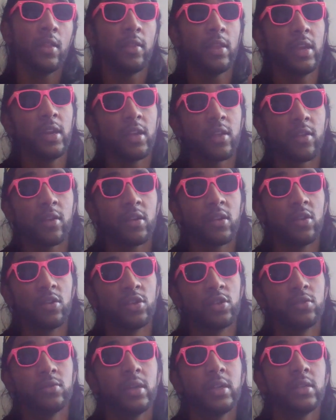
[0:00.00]
Then he's going to go
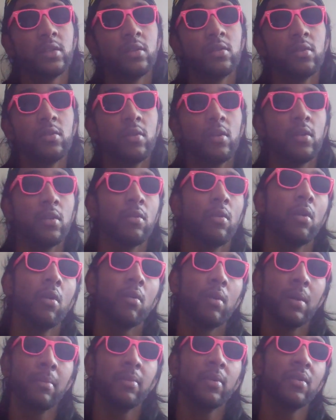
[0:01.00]
straight to the Royal
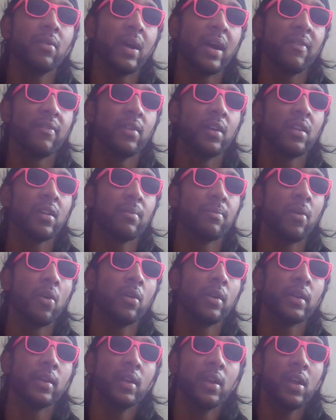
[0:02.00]
Rumble, have another
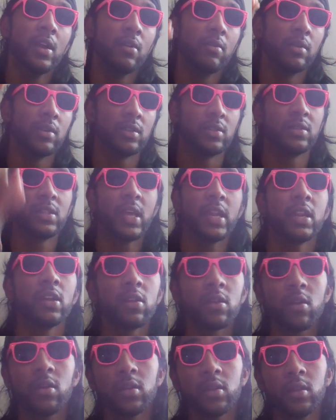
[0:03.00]
opponent, which then
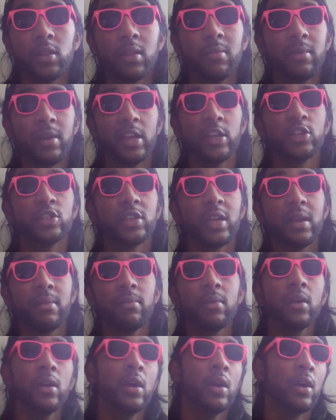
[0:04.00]
he'll go to the Elimination
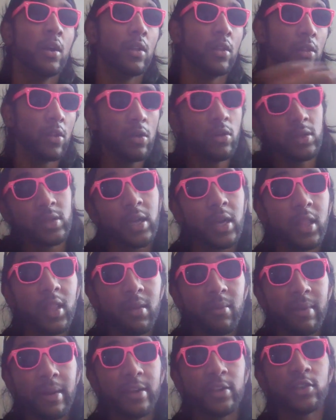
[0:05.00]
Chamber, lose at
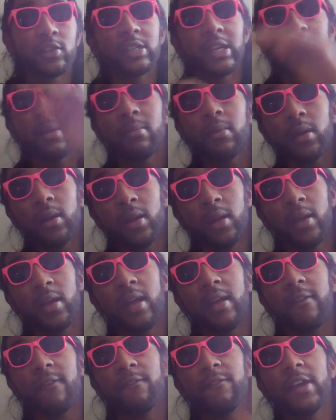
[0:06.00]
Elimination Chamber,
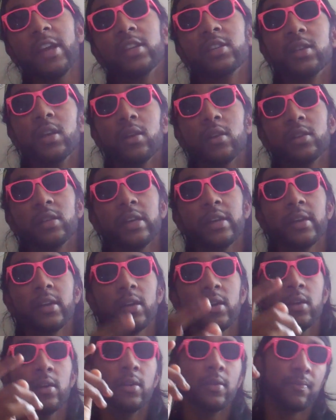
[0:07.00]
and face The
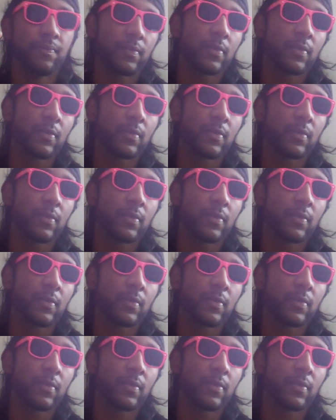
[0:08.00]
Undertaker